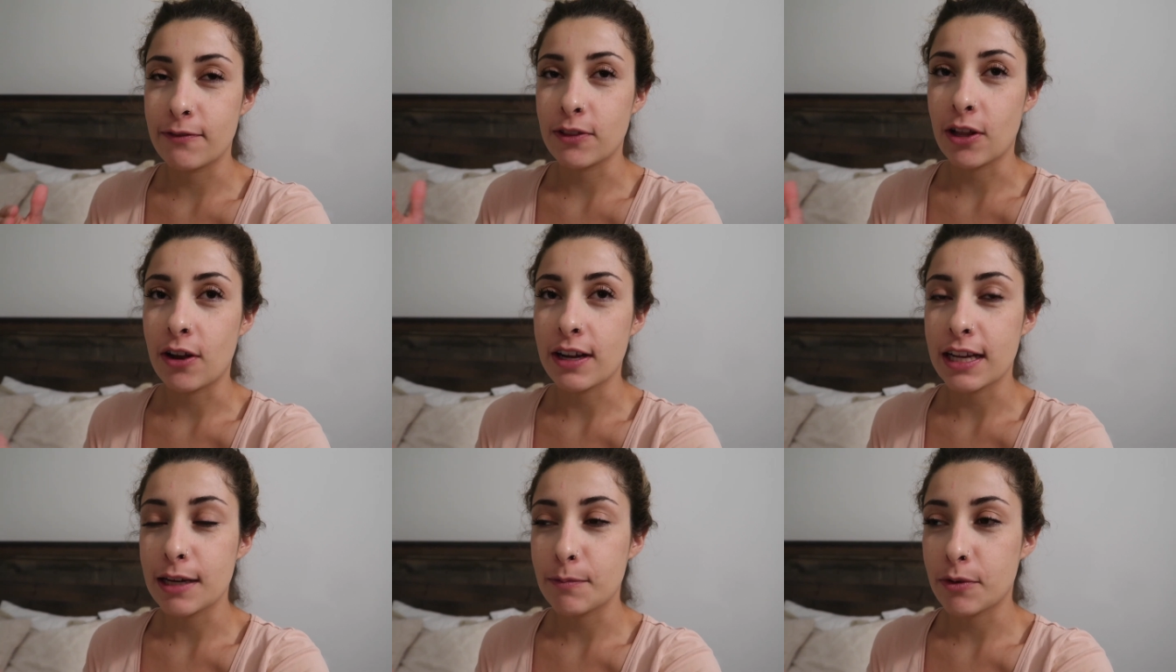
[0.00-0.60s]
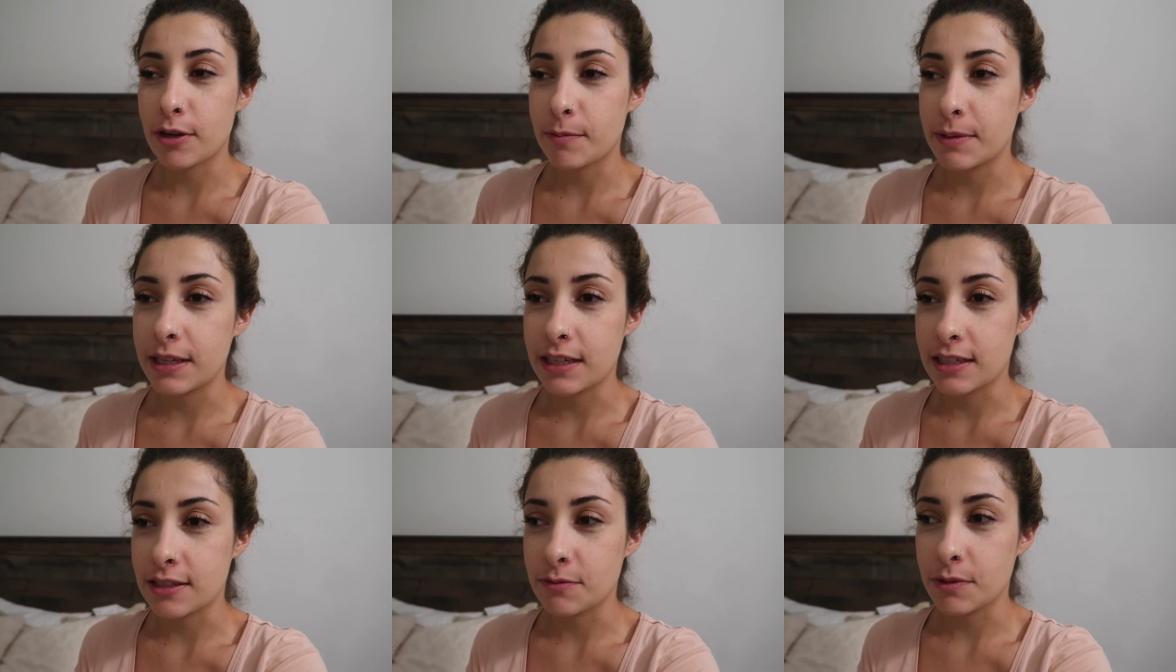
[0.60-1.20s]
didn't vlog anymore
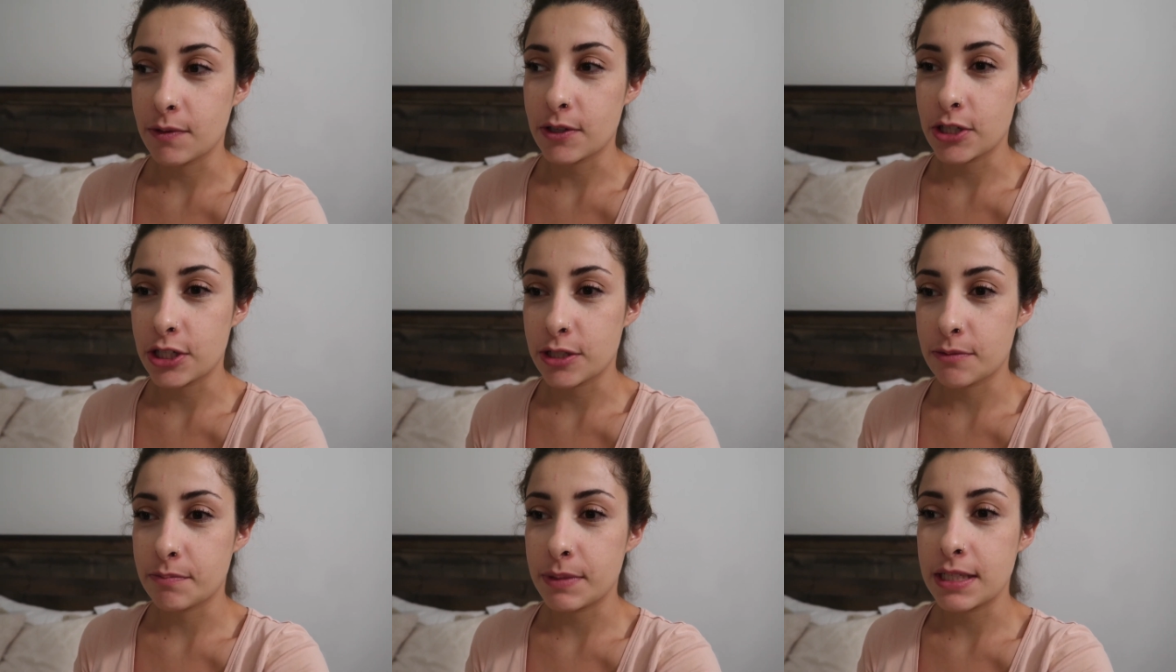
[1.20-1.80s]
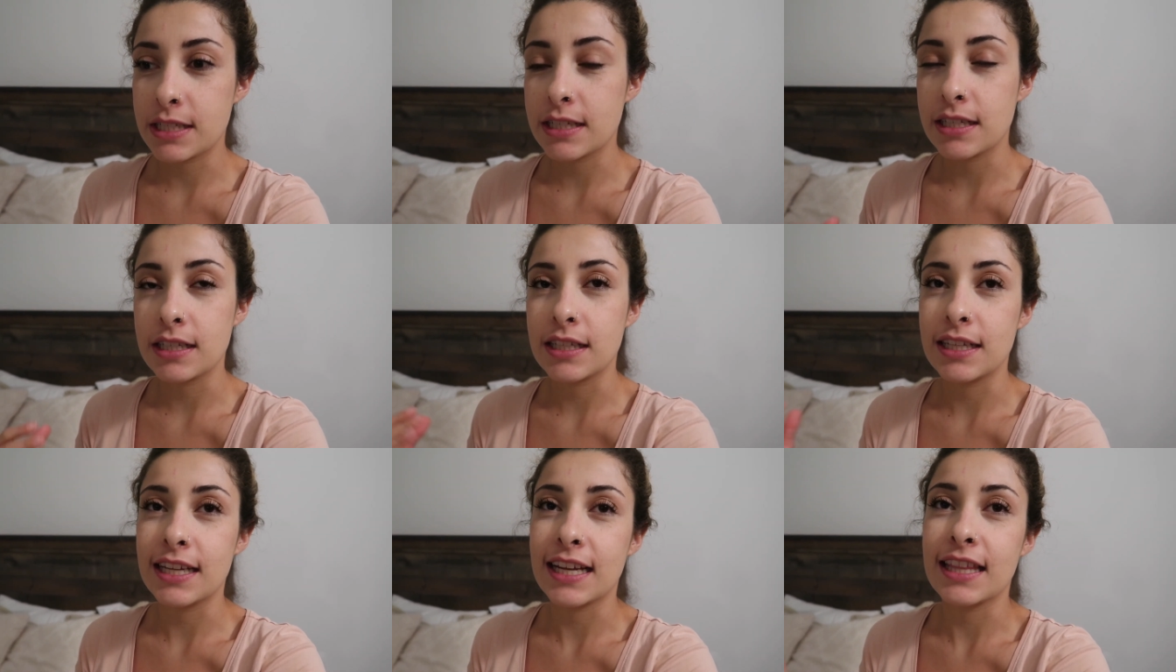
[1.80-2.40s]
because we were just busy
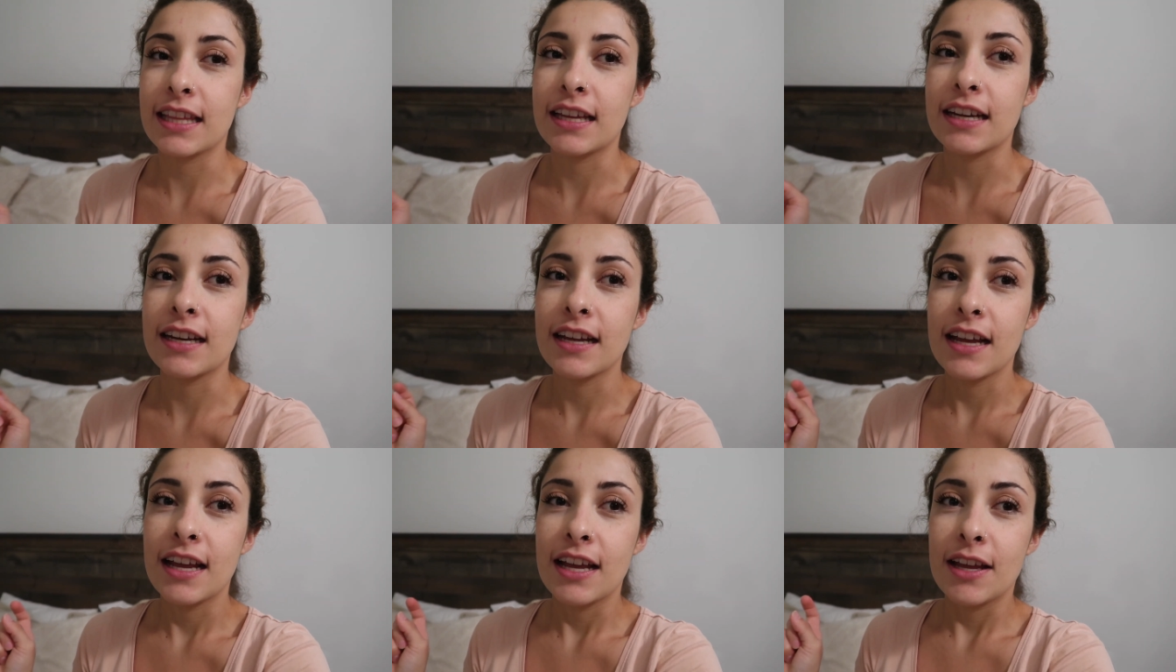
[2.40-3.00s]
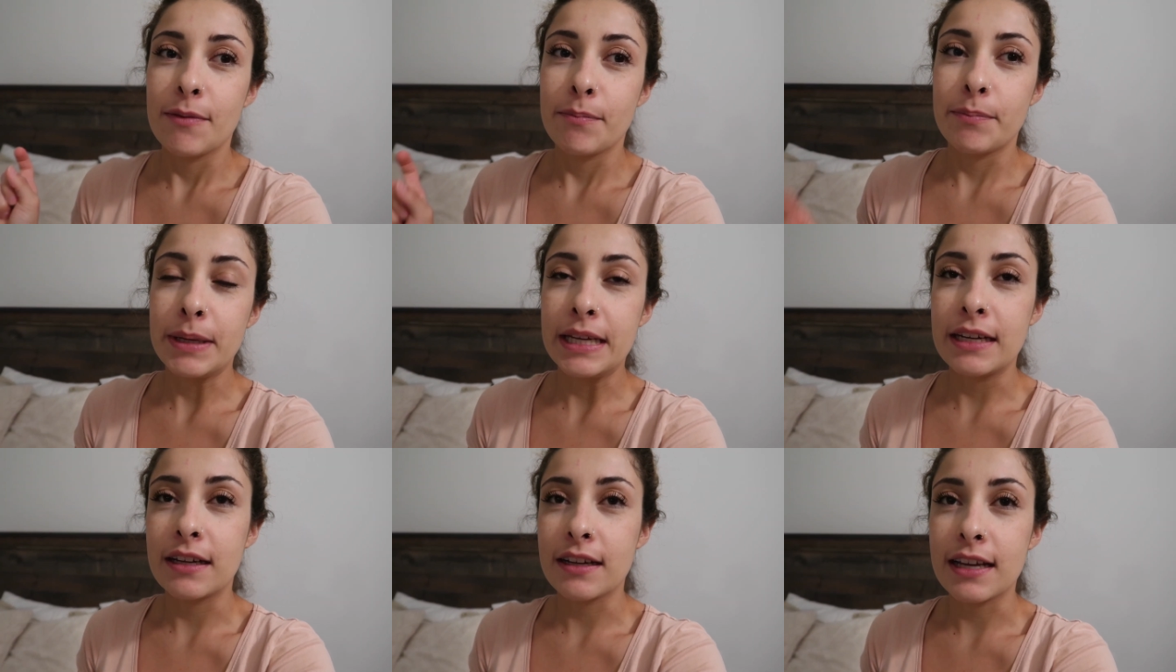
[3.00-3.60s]
eating and then
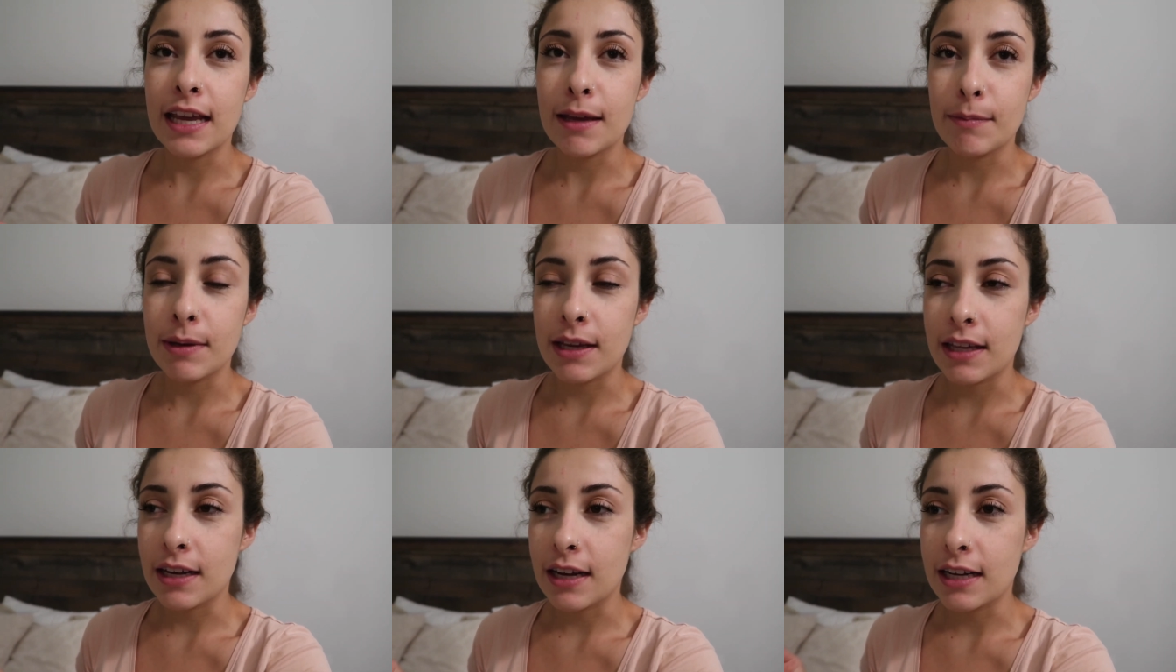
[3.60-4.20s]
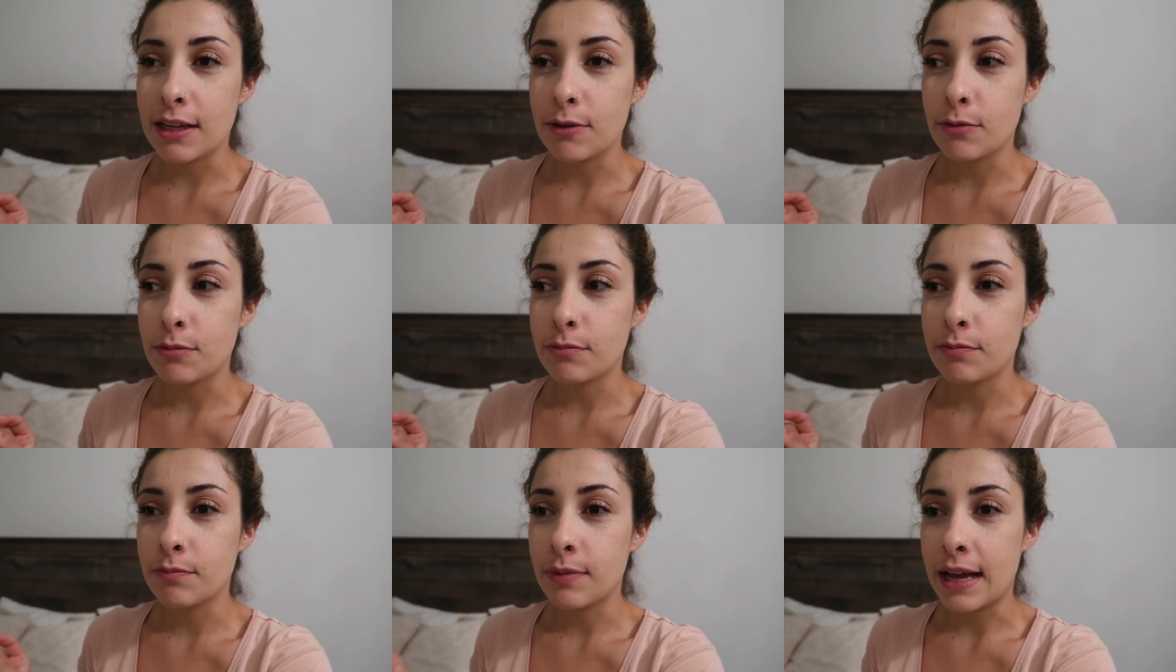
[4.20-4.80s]
Peanut came in and
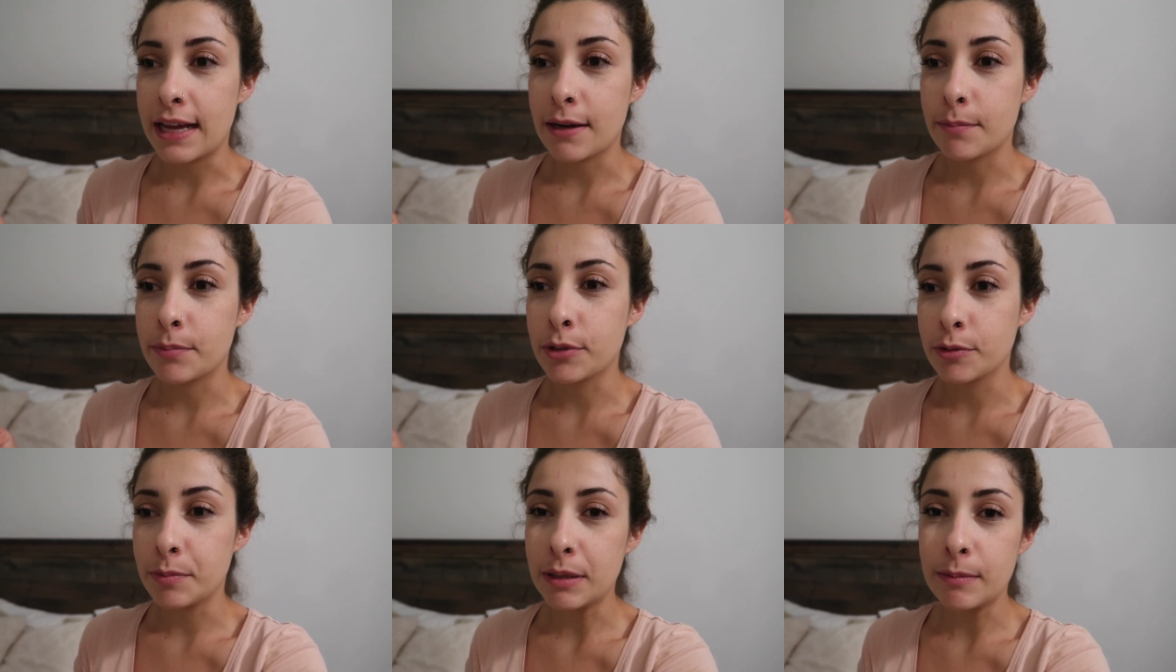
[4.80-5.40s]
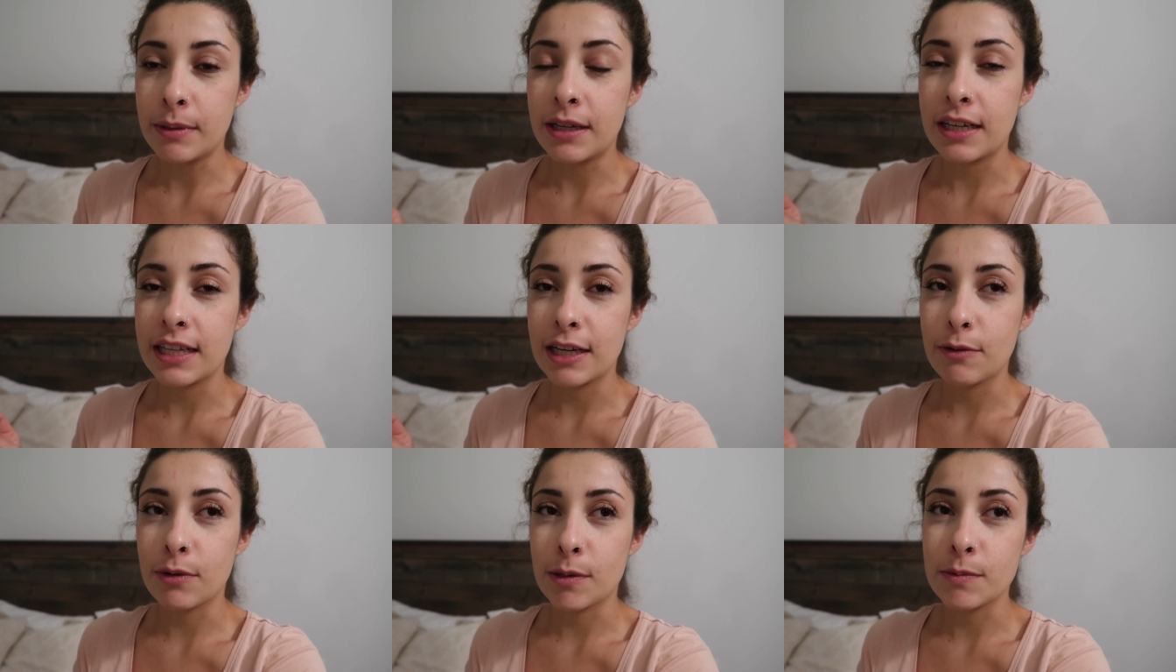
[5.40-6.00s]
he had a poopy butt
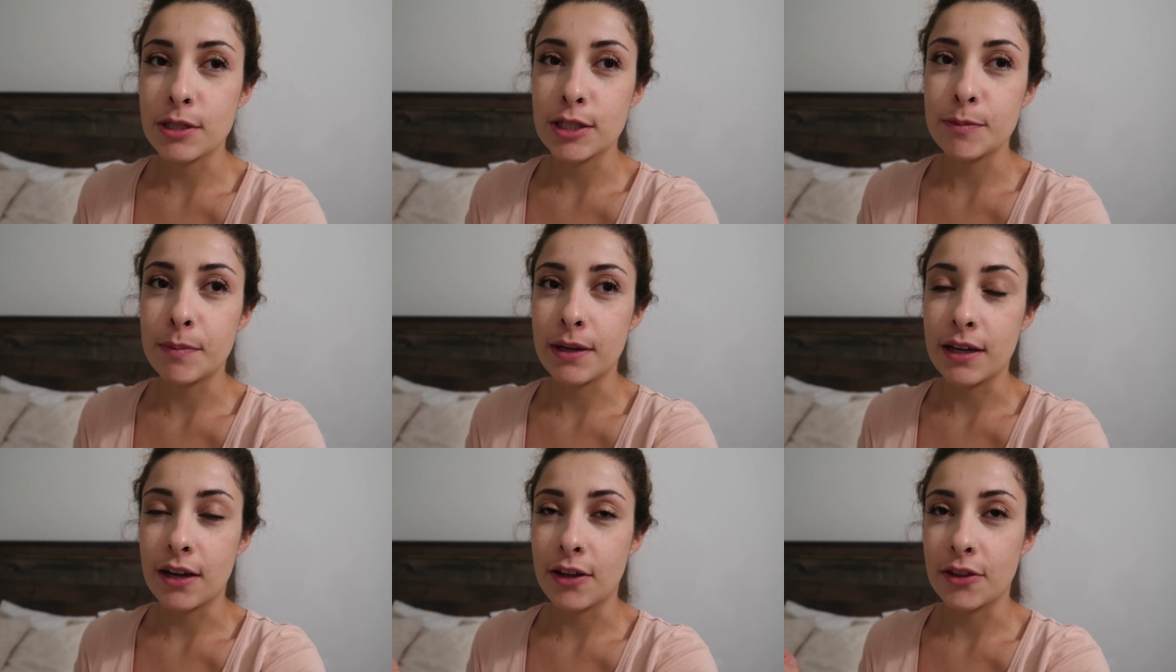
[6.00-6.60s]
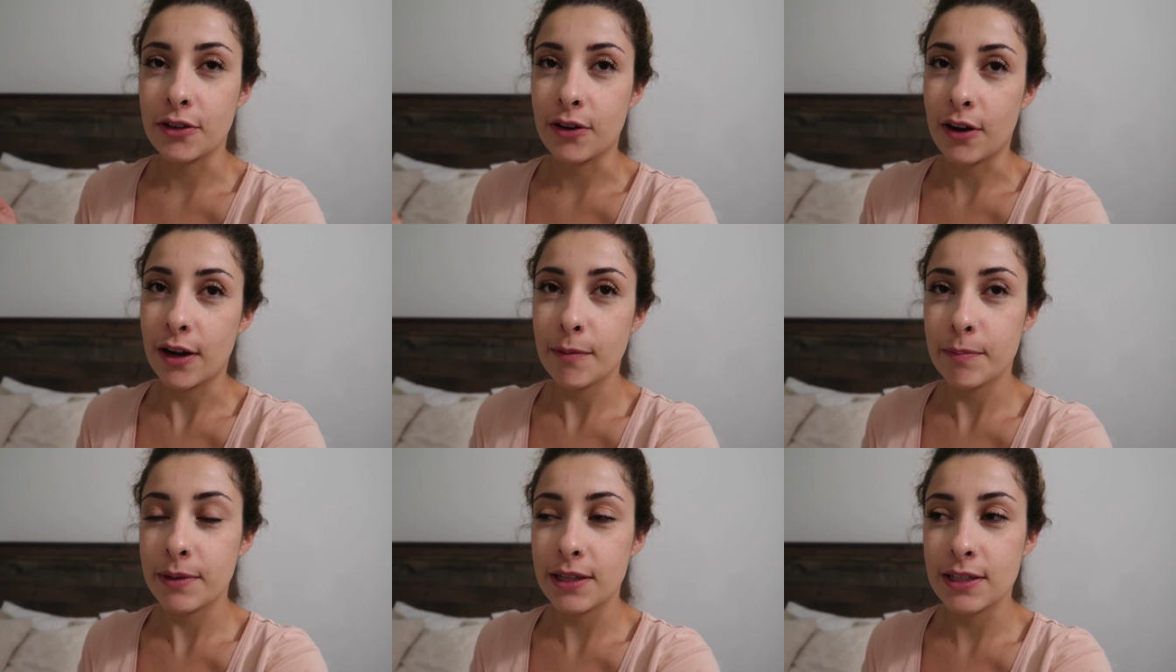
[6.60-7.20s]
and he rubbed his butt on the
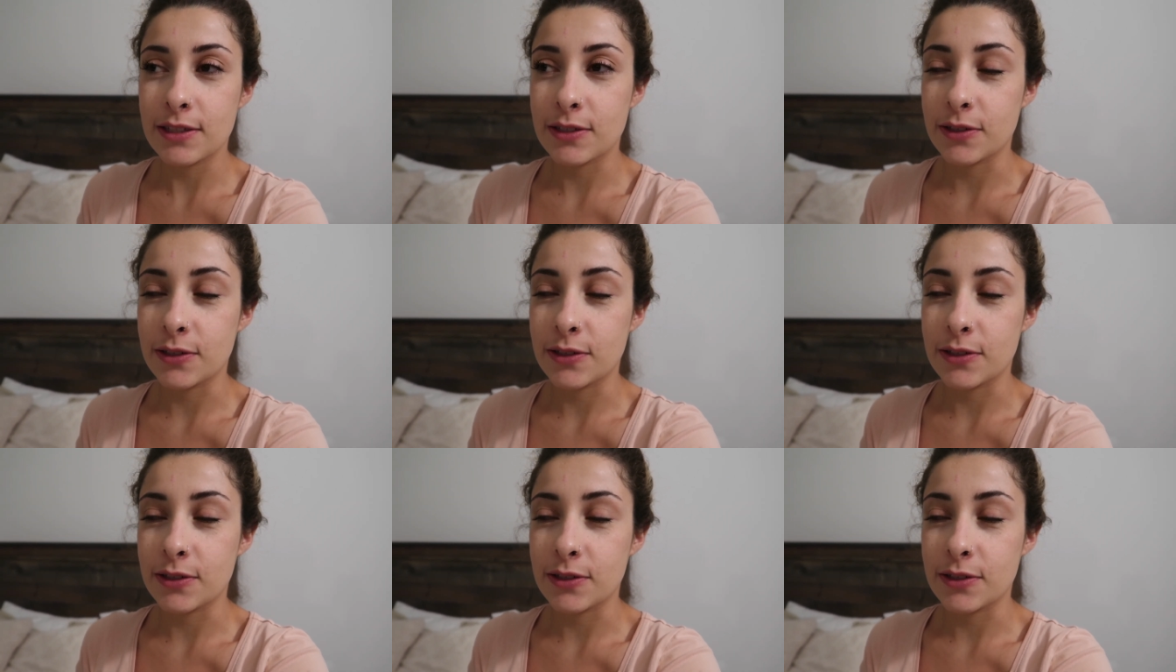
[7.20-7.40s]
carpet.